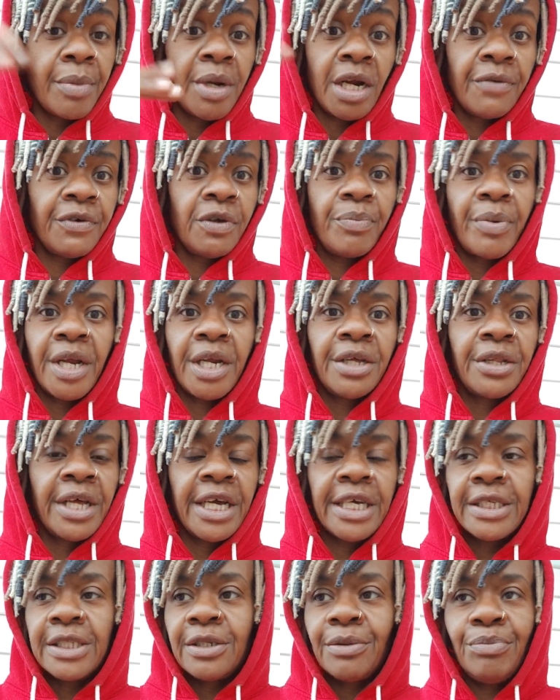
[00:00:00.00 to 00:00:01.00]
and everybody
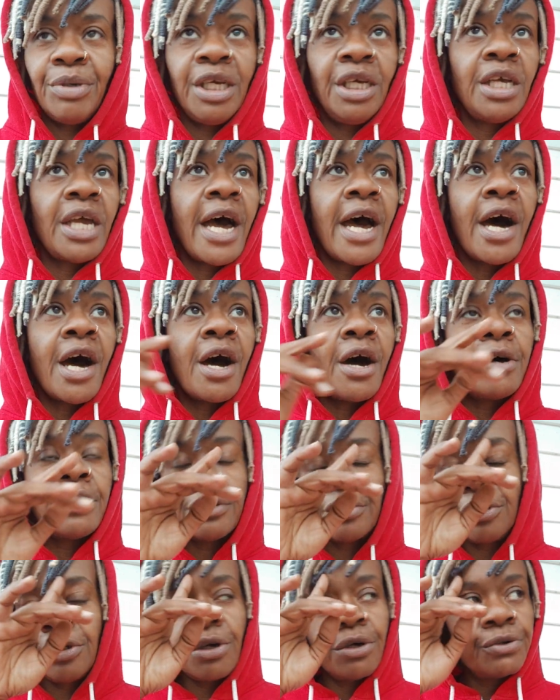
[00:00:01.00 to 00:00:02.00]
likes to be
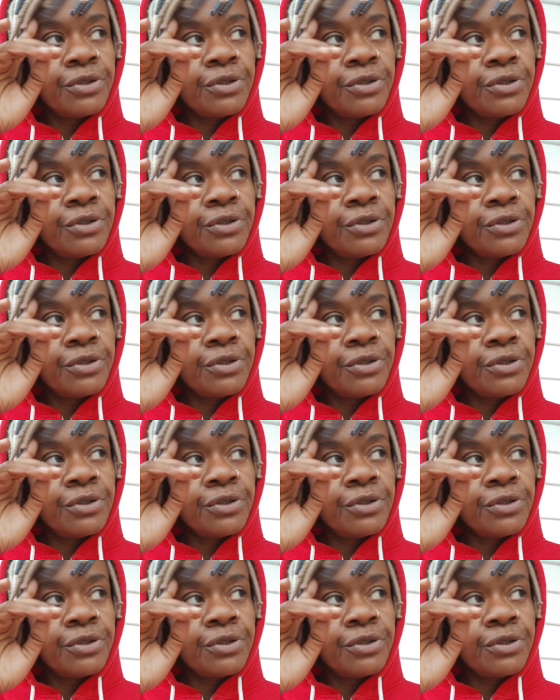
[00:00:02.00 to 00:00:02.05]
out, you know,